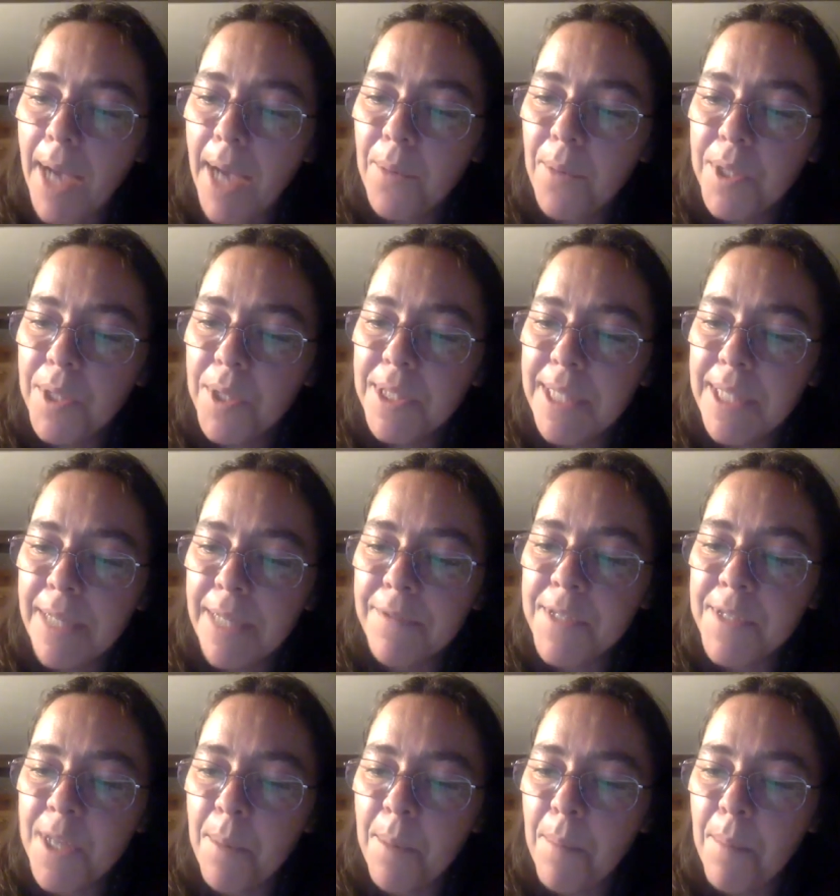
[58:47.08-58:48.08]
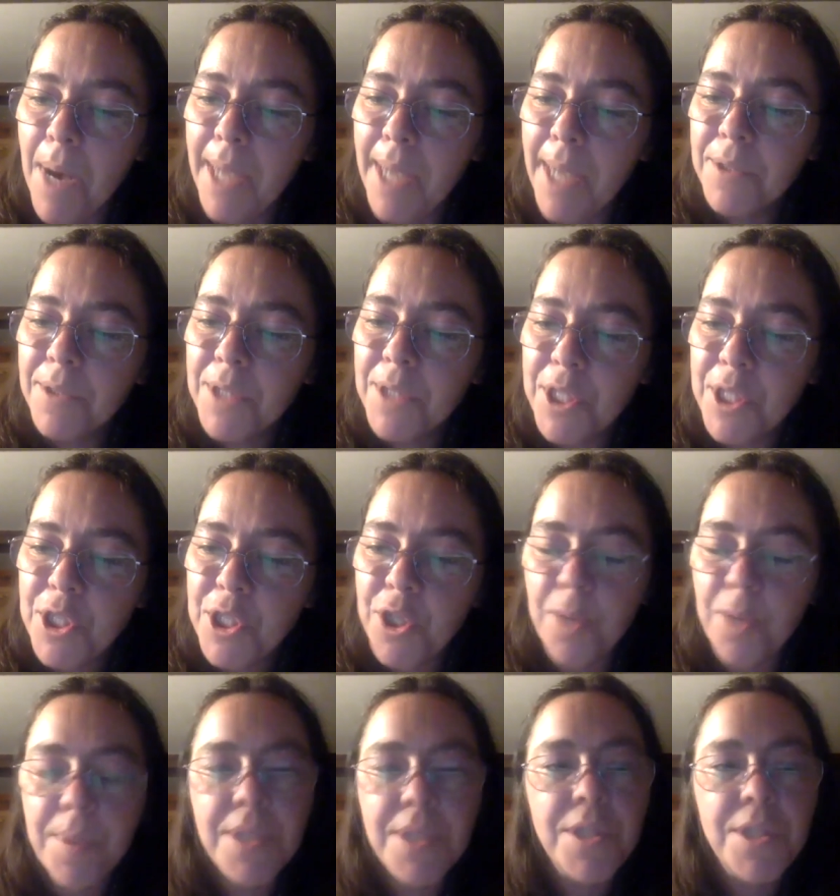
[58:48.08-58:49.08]
would give some mild
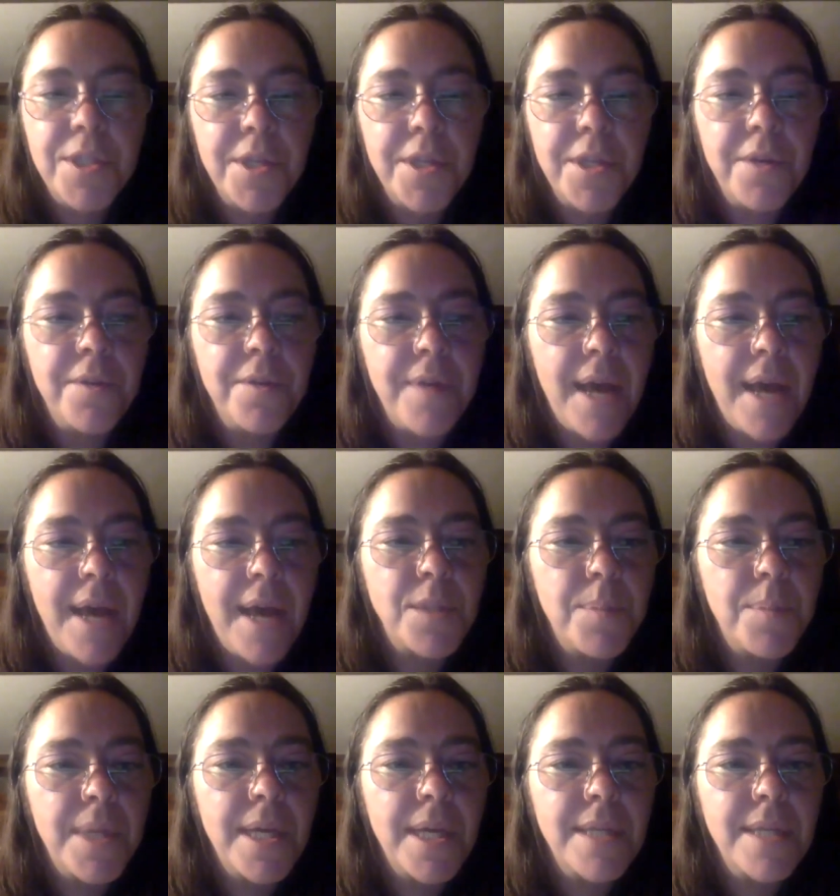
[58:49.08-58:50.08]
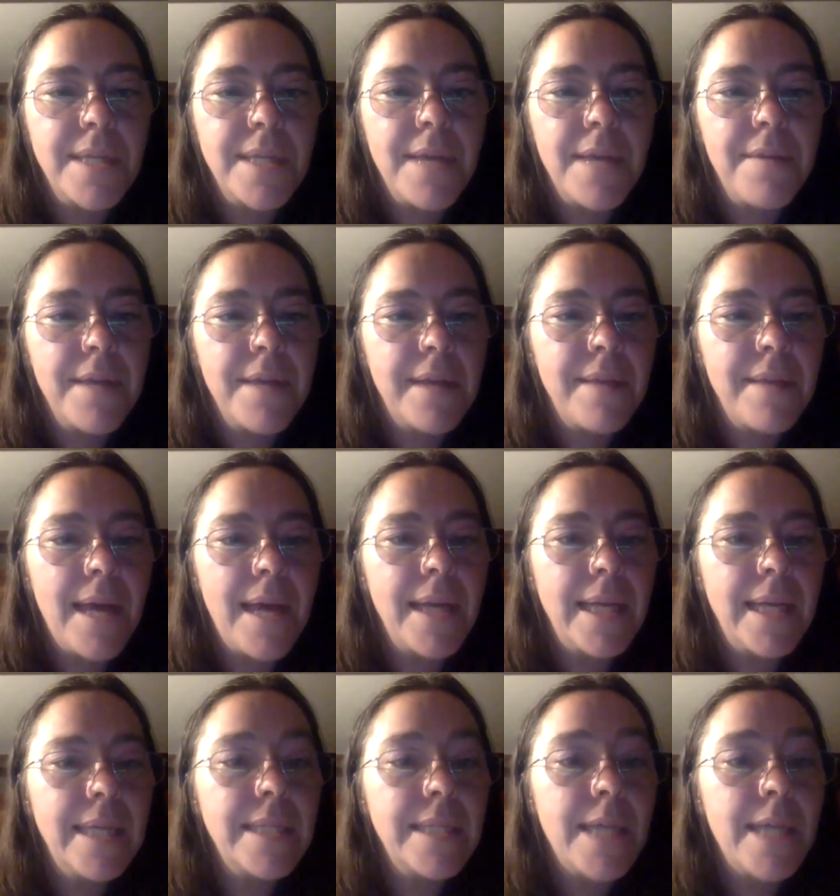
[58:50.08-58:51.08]
disturbance to your thatch, because I think that
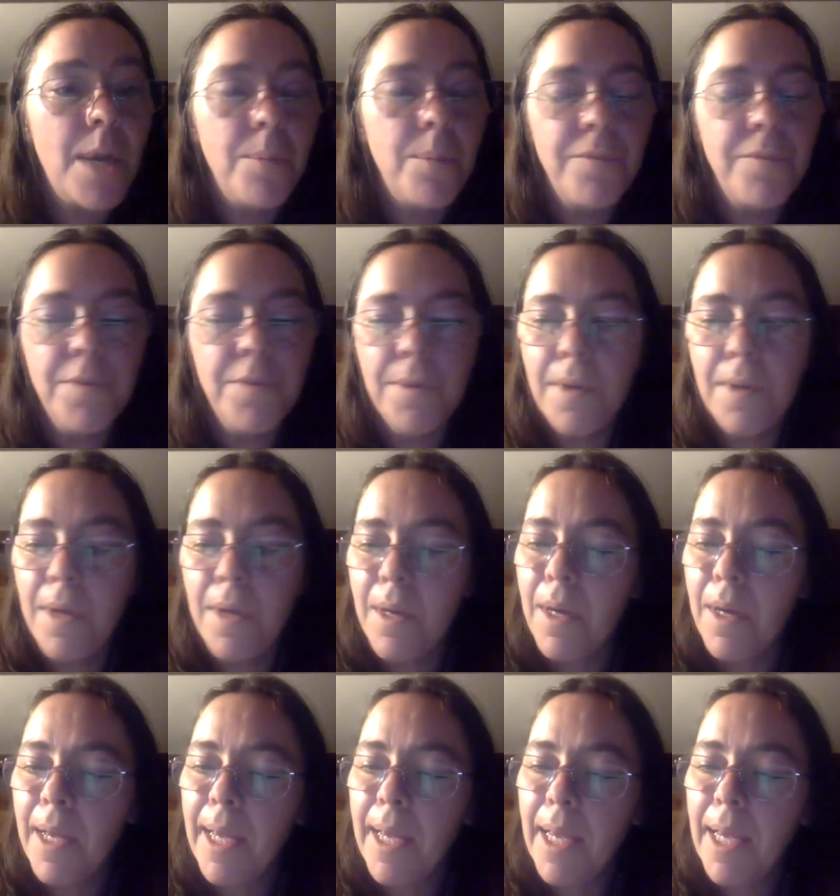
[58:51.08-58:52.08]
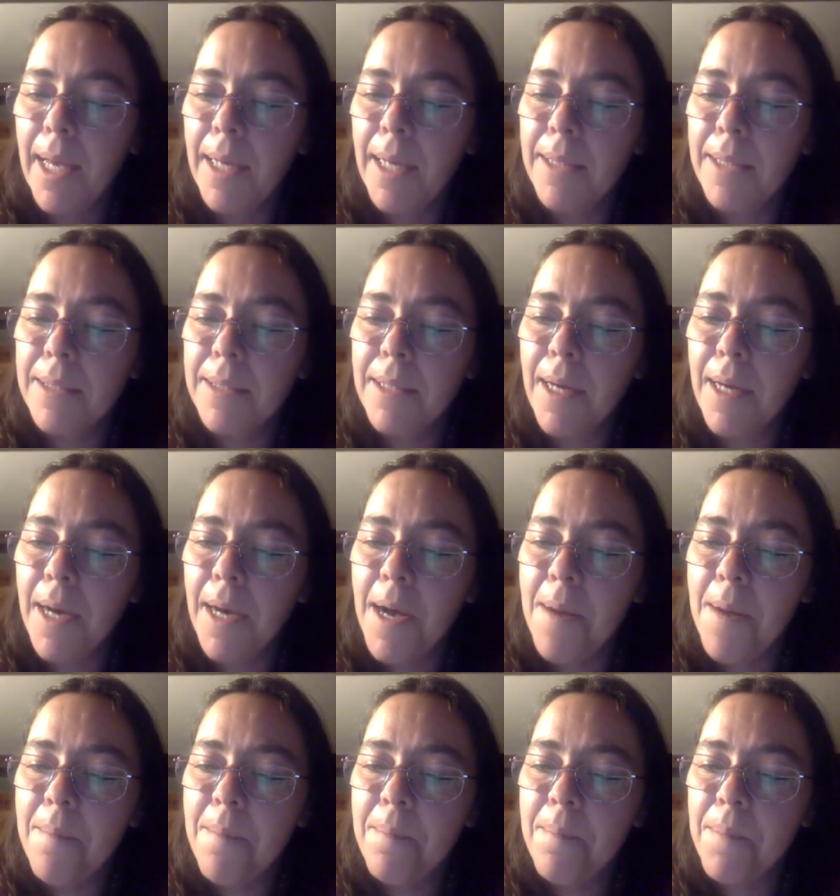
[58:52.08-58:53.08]
is helpful. And
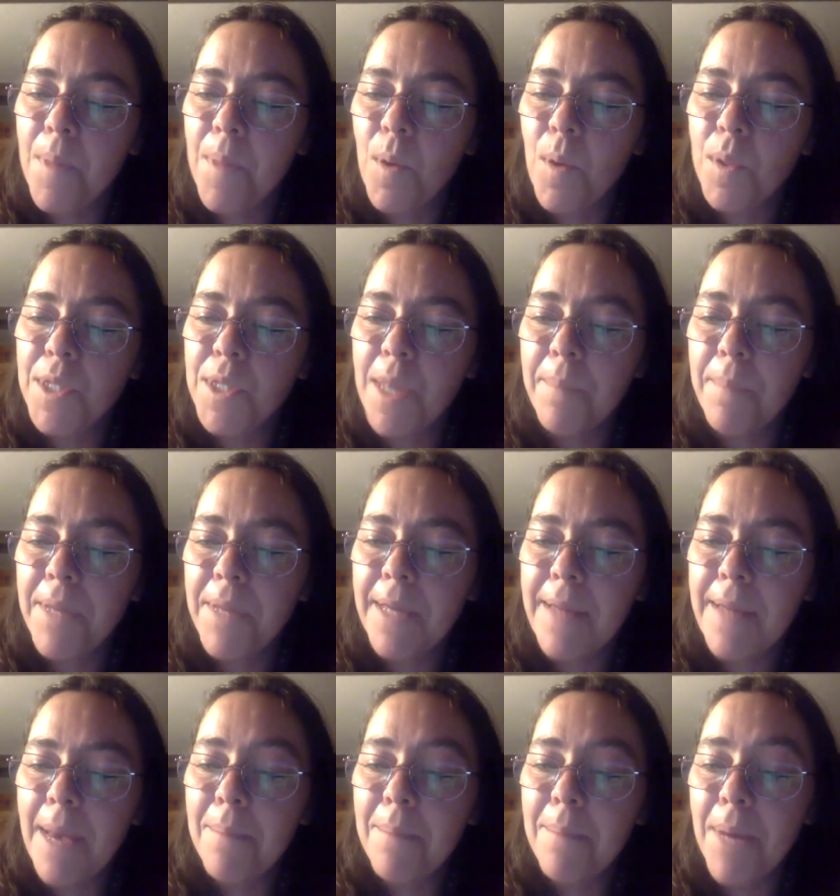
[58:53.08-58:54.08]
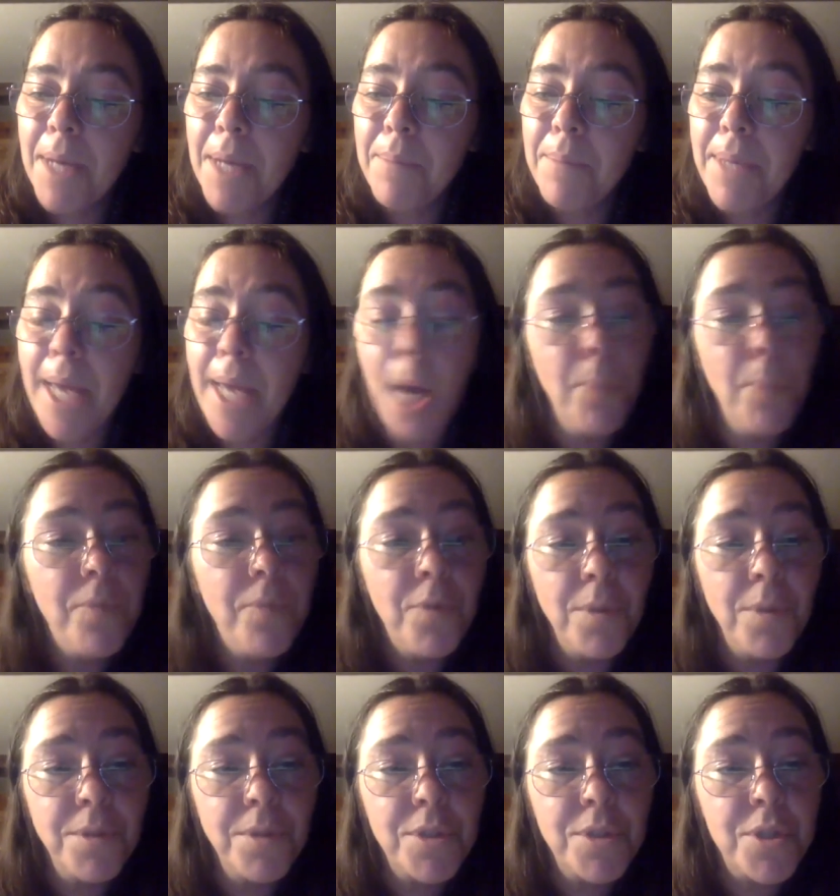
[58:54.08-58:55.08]
something that might be
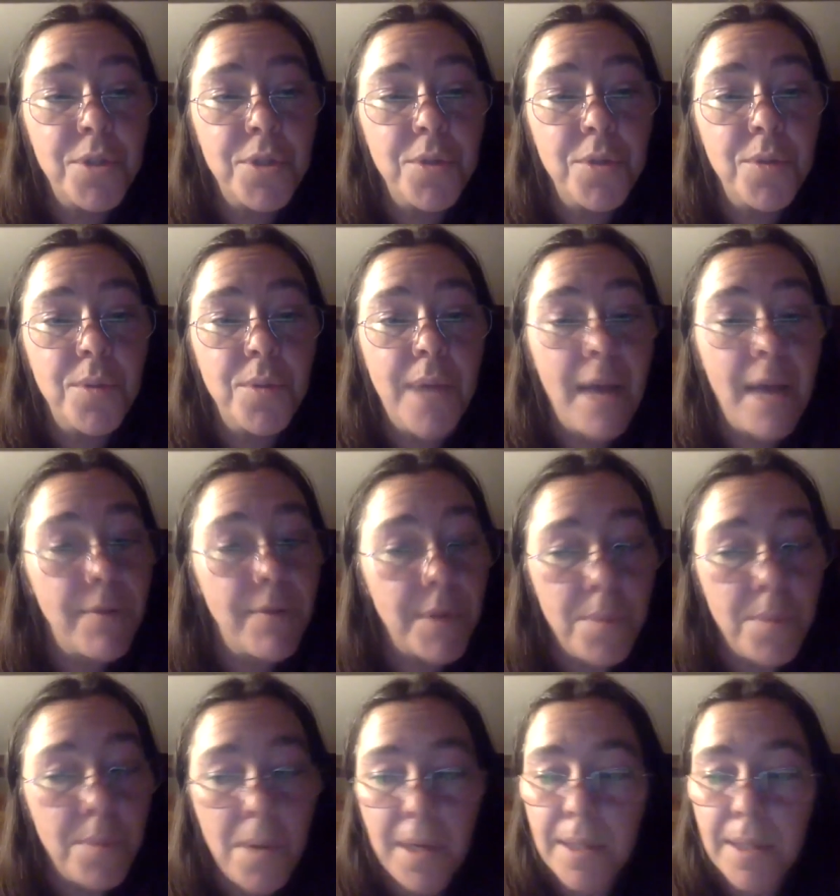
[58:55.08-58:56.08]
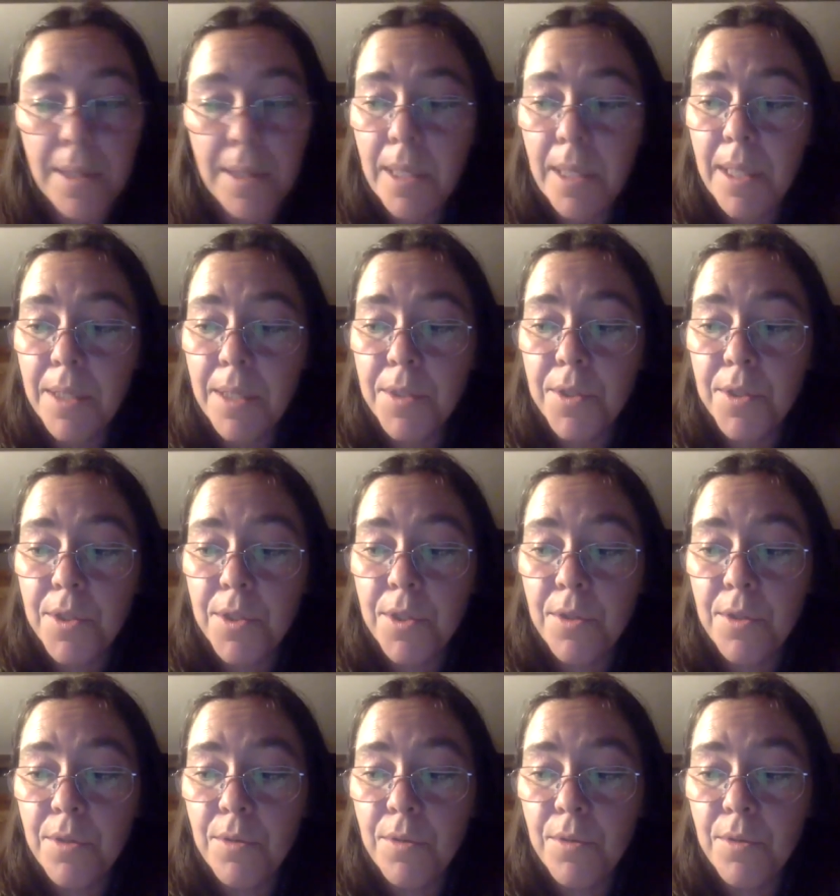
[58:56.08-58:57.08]
helpful to everyone is
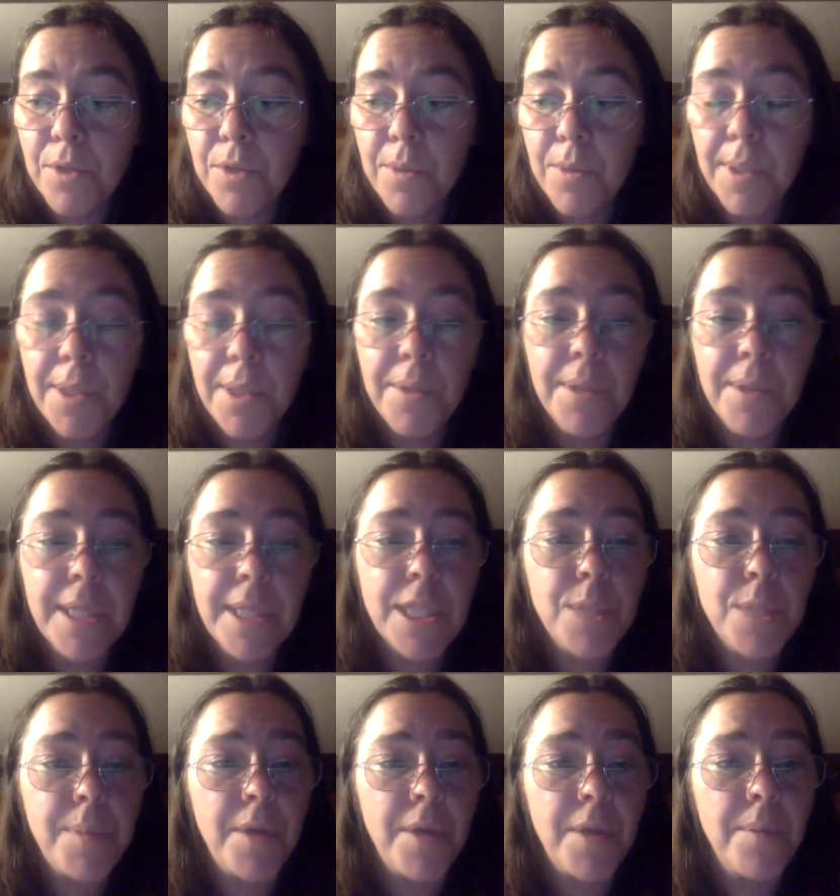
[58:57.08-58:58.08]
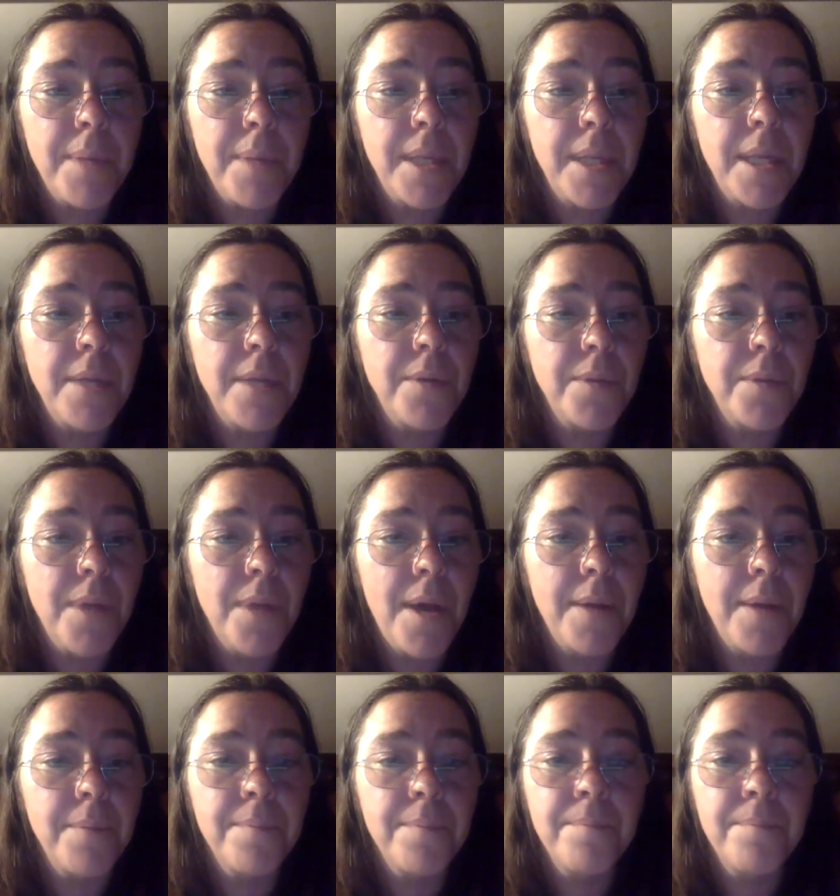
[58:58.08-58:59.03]
to do a little experiment in your lawn.